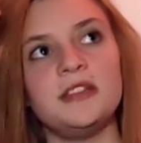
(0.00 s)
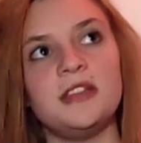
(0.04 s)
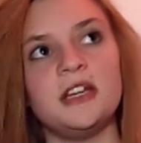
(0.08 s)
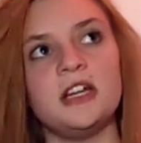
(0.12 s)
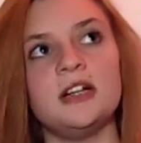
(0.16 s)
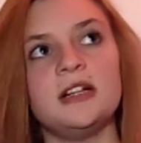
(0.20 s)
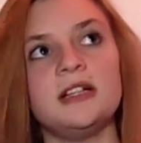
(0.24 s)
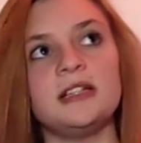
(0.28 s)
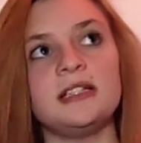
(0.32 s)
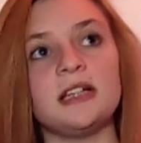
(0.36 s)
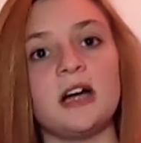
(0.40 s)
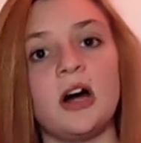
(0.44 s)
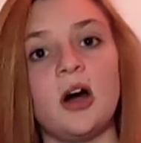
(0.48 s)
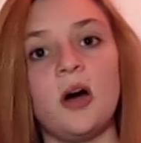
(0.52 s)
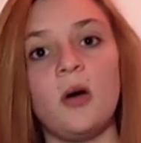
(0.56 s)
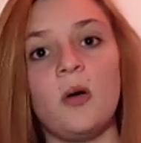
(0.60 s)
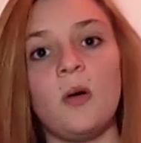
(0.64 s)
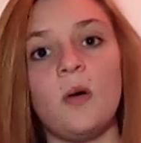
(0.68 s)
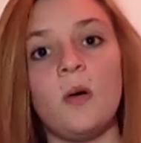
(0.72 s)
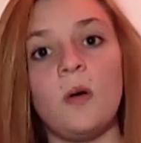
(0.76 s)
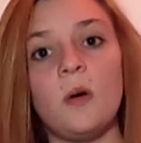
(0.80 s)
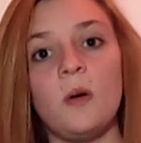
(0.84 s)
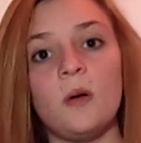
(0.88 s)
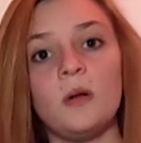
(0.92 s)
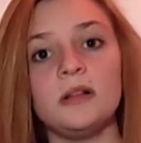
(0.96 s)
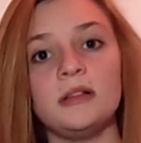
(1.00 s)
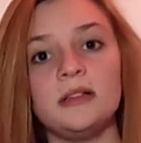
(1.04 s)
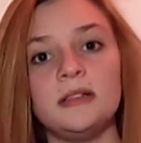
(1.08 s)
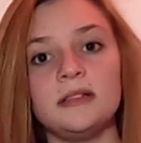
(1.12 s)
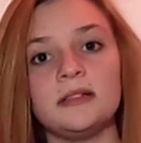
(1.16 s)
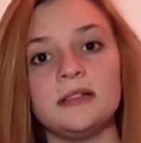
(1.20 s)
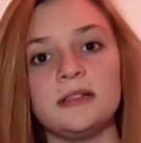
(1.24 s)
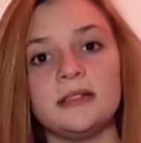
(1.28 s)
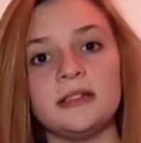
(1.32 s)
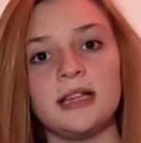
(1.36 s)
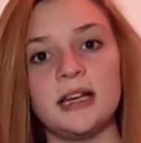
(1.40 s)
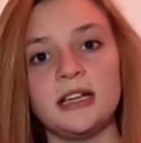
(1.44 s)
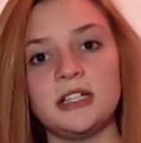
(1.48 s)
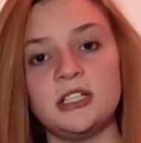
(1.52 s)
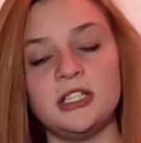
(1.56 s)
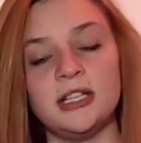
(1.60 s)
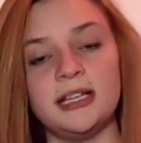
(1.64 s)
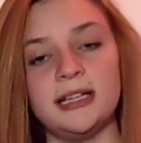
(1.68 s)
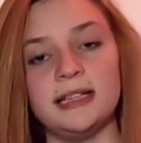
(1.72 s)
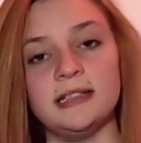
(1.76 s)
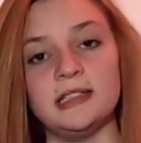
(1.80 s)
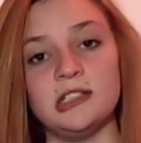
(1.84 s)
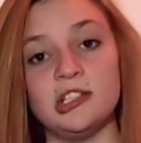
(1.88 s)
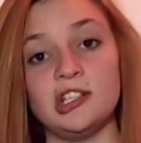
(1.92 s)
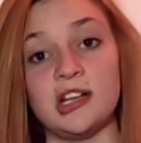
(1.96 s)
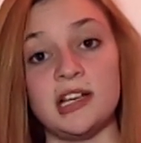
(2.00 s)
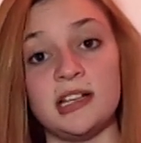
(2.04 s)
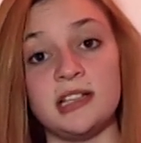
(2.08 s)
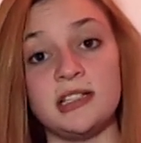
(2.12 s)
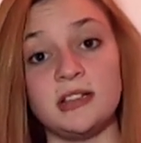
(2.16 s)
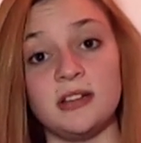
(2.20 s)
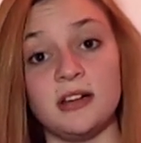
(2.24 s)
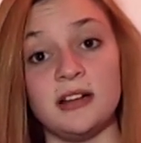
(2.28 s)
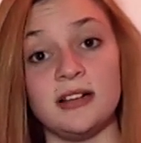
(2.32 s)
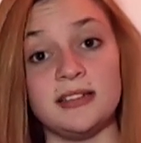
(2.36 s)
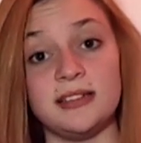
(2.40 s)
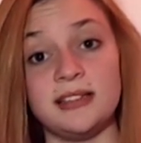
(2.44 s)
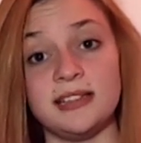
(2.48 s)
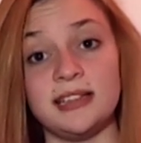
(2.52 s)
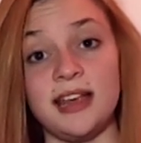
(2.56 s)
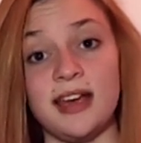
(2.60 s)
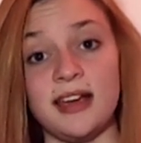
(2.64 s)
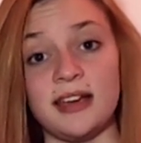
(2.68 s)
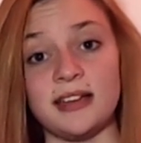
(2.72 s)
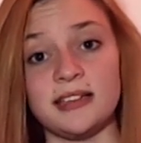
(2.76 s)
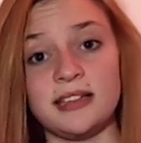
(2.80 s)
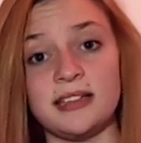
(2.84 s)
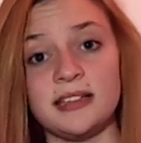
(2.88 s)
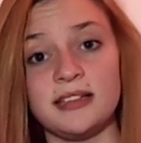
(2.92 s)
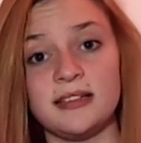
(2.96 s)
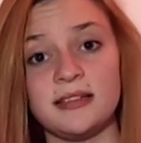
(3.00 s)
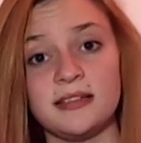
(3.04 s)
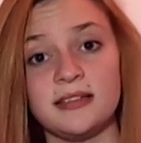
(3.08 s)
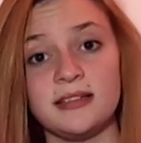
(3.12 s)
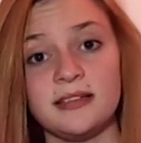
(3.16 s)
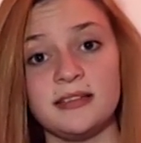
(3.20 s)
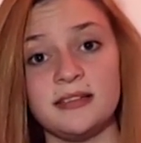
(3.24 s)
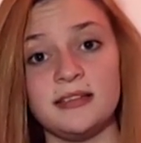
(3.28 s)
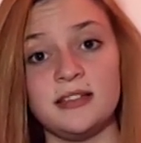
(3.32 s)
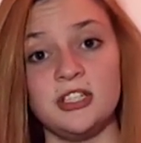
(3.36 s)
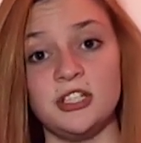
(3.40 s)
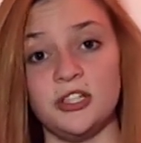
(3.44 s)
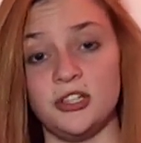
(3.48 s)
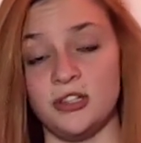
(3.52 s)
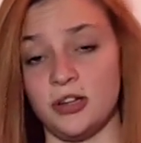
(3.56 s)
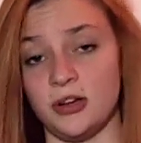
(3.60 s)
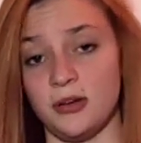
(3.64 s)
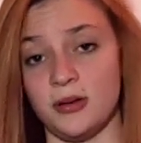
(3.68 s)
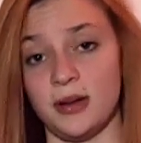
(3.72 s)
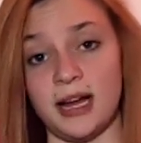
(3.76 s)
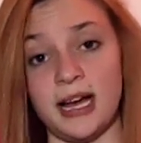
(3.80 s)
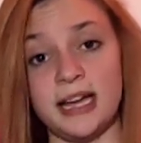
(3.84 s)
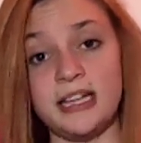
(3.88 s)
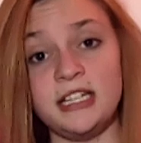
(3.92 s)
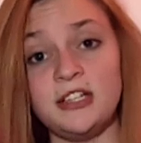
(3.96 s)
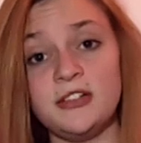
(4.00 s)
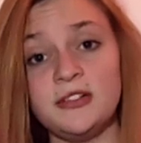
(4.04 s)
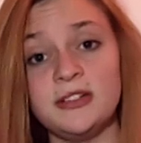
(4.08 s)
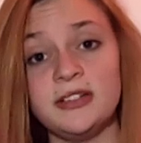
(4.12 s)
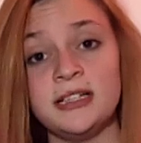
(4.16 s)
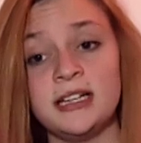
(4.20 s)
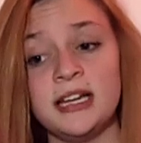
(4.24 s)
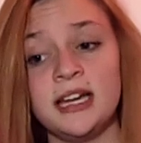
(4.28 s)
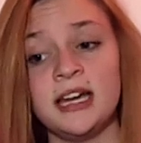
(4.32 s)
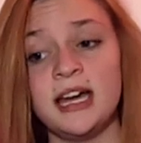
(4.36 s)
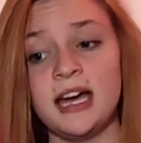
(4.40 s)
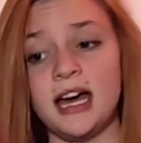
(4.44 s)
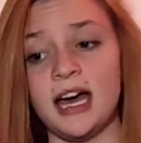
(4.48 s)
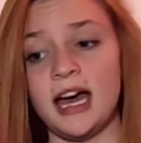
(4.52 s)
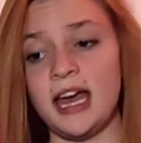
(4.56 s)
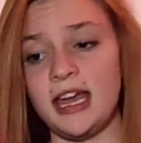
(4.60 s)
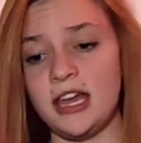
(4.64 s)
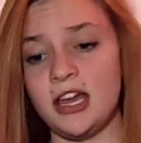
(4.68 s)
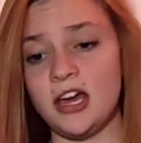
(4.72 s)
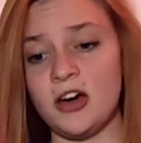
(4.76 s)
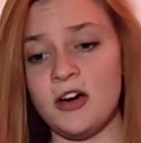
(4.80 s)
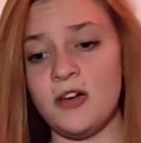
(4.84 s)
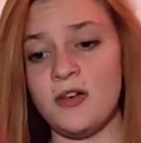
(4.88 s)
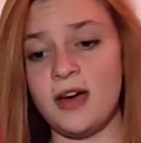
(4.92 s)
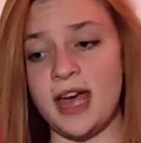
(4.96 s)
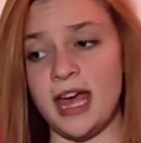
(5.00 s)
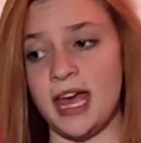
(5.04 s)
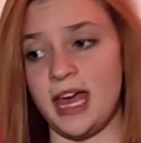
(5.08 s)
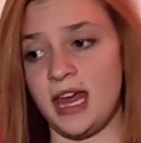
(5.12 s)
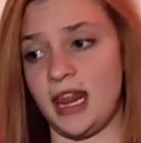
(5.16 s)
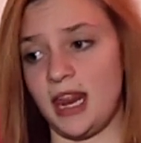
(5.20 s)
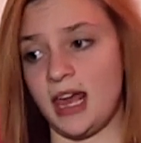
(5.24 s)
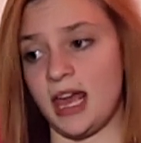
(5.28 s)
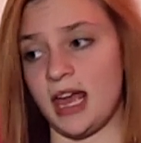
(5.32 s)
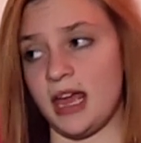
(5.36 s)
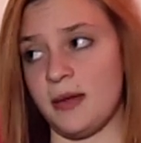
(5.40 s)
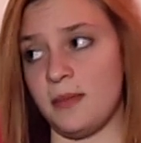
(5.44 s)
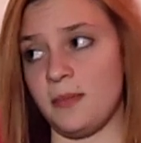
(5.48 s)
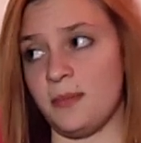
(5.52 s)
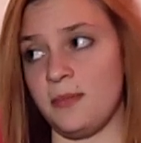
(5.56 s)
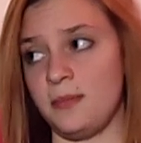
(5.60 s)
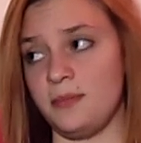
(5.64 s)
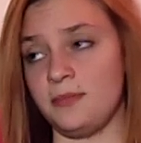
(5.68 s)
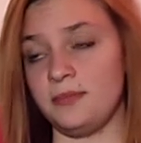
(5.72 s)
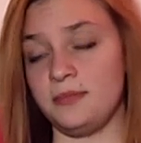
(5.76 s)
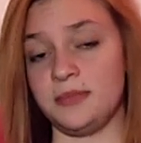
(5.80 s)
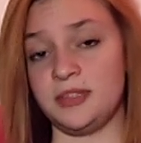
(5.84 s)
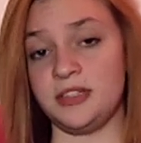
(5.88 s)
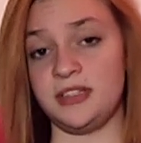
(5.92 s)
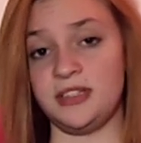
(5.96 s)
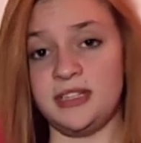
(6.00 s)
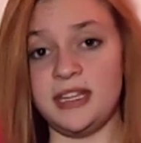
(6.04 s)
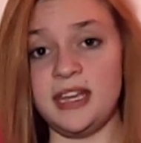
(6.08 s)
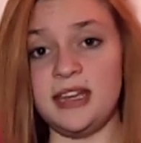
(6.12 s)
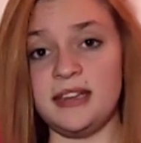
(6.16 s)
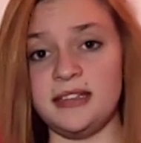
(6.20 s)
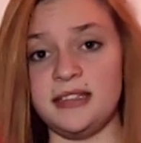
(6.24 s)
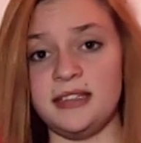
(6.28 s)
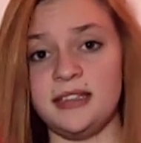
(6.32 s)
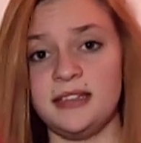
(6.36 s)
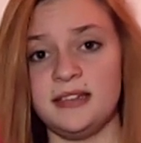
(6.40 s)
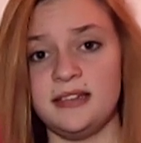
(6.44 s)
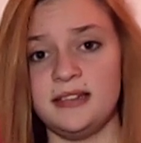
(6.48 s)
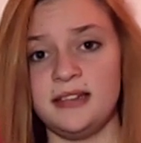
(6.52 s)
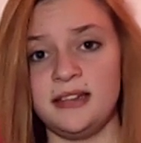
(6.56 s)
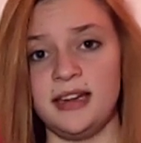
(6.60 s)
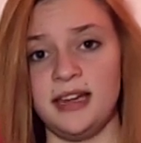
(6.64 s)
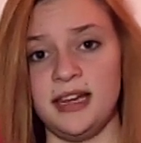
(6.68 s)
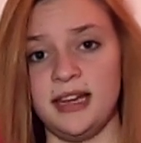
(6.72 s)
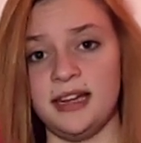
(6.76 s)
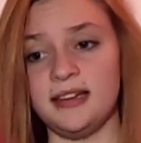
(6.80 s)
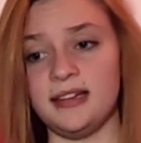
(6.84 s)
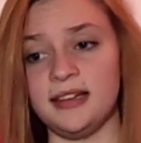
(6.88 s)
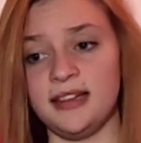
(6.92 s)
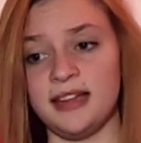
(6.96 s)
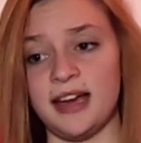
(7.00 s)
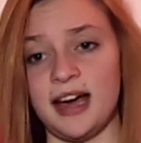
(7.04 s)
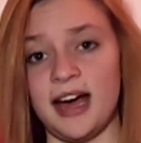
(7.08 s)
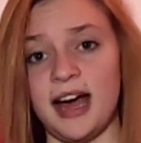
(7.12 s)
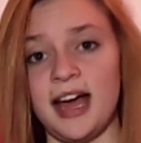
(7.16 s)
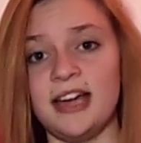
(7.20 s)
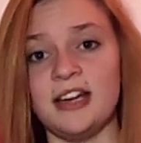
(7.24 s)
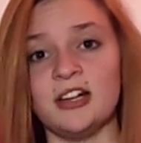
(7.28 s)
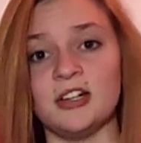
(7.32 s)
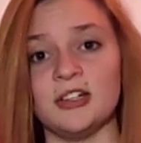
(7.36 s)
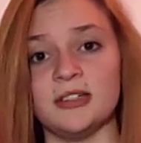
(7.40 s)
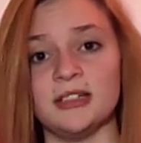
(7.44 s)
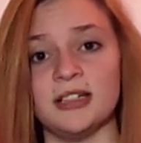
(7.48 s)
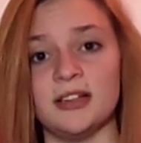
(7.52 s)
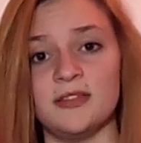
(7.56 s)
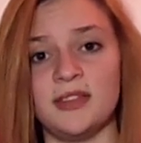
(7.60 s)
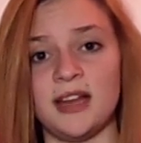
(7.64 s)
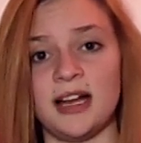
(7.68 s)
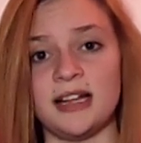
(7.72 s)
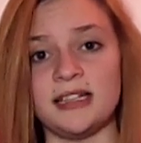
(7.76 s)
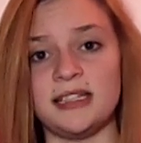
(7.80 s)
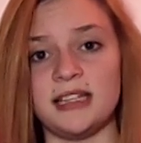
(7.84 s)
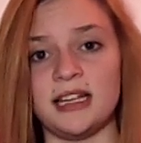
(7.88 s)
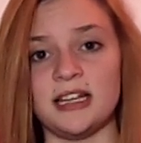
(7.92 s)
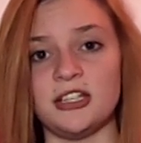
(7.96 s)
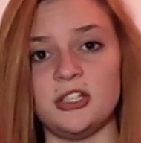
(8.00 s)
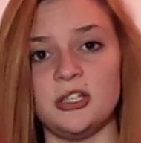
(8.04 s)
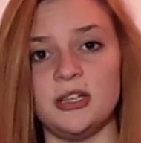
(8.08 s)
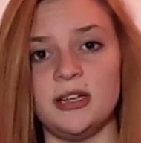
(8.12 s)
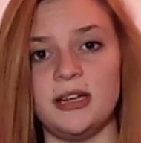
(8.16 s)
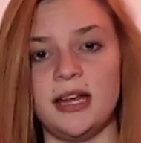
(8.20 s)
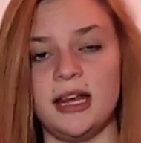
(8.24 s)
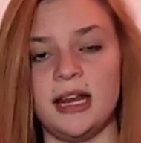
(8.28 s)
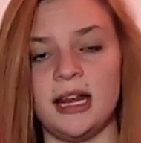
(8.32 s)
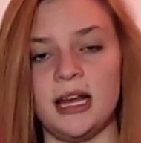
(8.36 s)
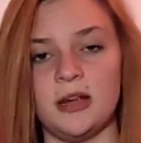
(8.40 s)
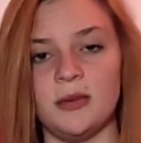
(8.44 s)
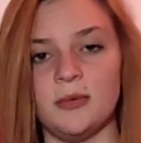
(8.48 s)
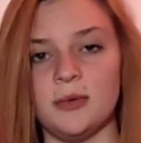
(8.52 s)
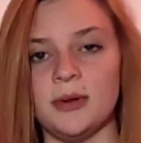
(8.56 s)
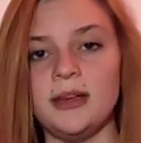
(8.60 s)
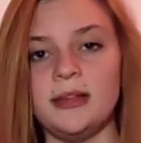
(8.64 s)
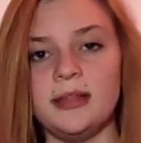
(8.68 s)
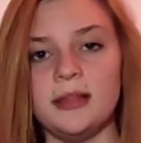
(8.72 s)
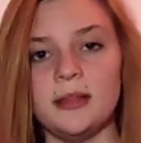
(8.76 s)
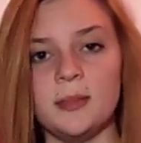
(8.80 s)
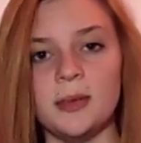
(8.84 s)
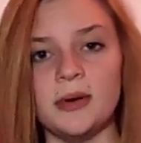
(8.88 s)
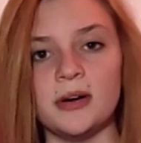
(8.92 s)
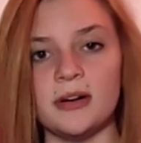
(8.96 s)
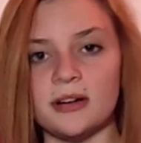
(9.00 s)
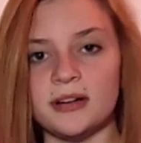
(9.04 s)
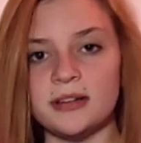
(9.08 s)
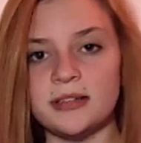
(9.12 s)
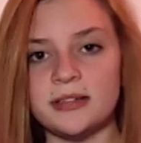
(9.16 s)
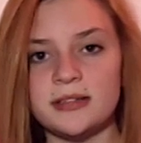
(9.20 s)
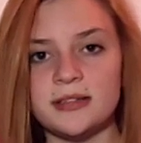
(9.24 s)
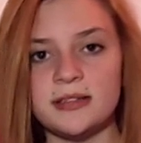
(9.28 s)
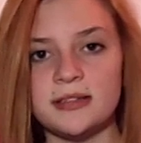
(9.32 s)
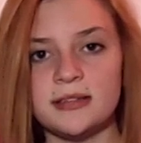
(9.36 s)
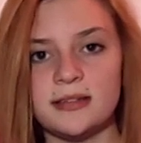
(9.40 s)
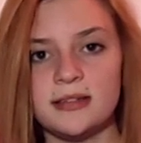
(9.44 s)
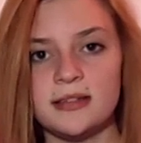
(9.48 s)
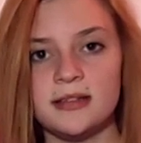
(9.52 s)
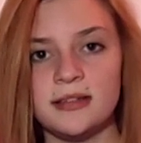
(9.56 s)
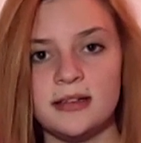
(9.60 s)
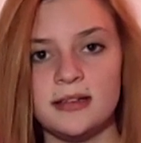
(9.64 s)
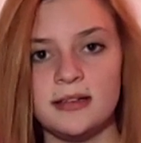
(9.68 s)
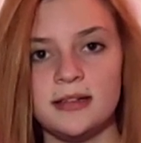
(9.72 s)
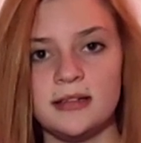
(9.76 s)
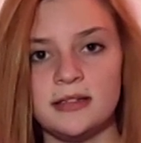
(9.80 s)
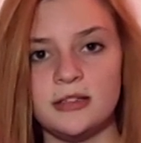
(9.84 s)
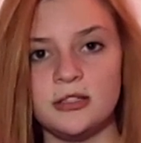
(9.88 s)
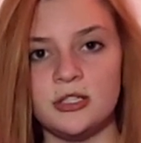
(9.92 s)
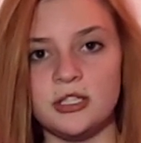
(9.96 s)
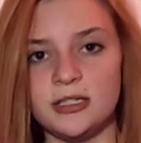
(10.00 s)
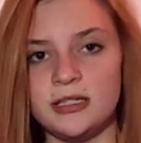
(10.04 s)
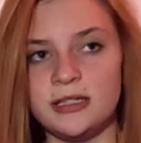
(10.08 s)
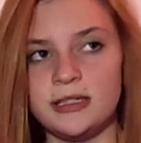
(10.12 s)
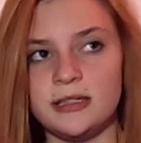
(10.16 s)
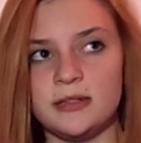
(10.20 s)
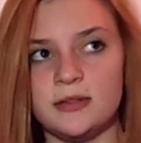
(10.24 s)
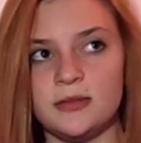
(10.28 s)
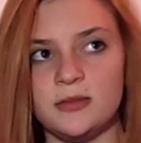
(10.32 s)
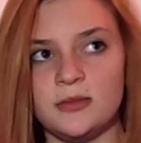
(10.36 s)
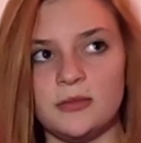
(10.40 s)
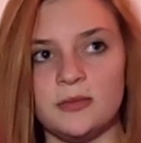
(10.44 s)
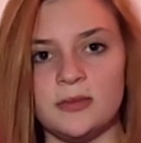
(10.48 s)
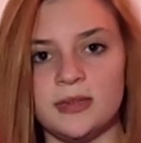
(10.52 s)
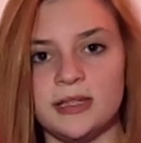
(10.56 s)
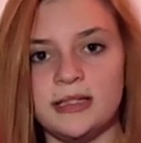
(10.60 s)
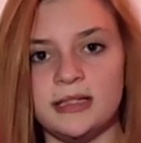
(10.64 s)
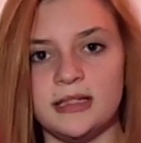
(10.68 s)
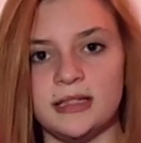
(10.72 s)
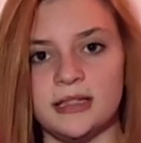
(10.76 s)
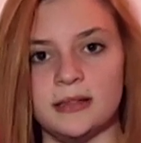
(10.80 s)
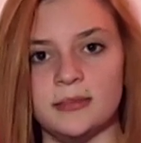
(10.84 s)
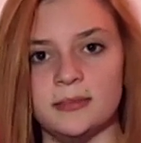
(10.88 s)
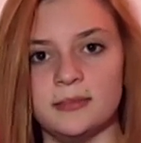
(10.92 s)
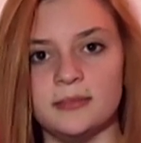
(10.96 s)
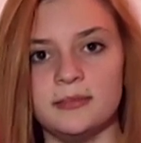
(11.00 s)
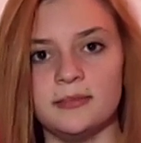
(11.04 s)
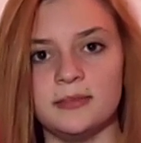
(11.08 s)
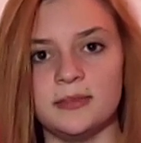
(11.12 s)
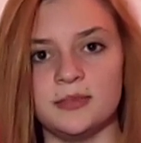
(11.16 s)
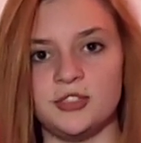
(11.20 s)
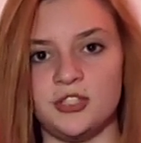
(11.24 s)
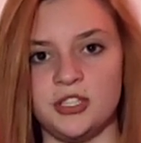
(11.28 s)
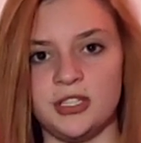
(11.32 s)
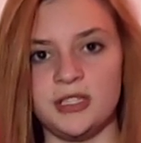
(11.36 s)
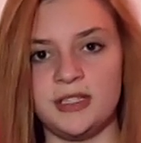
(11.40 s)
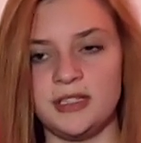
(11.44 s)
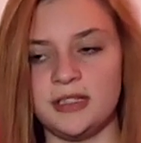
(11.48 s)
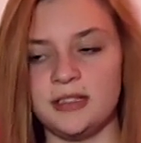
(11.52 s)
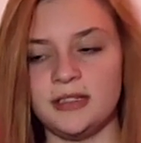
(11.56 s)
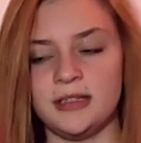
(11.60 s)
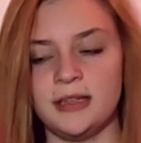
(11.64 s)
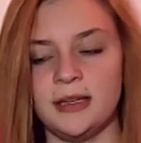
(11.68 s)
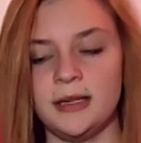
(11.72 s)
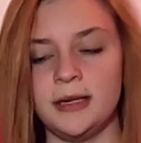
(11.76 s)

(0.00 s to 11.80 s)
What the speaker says: There's a whole section just on sex. Do you know what I do? I go and I sit in the aisle of that section and I read the books. Just read them. Just